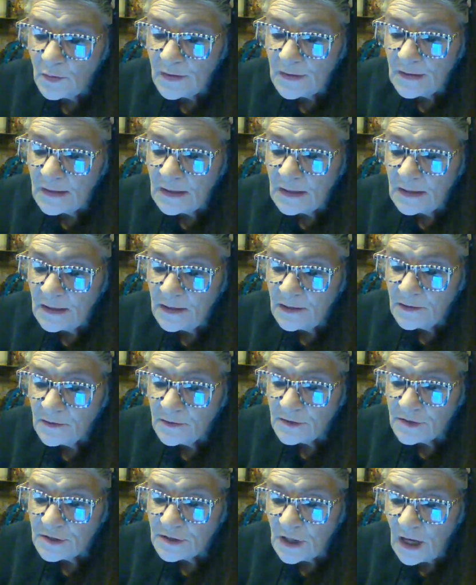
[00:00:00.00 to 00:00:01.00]
within
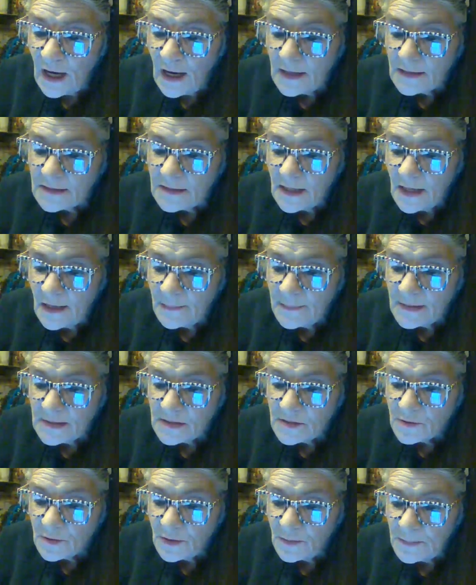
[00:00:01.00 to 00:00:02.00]
earshot.
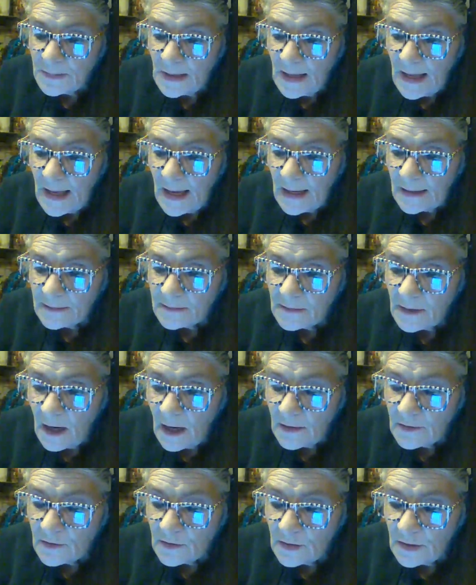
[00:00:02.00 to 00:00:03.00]
Tuppence replied,
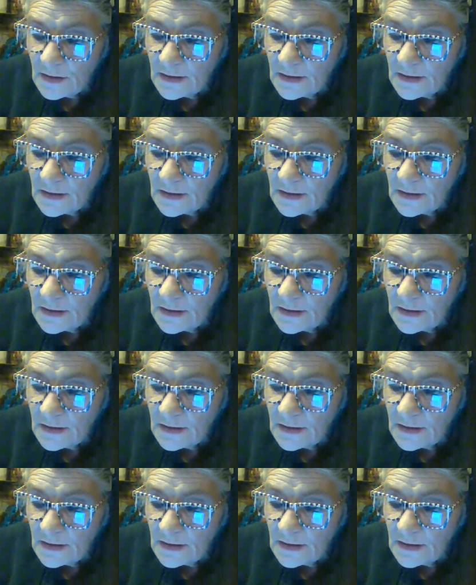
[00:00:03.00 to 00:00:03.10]
"Dr.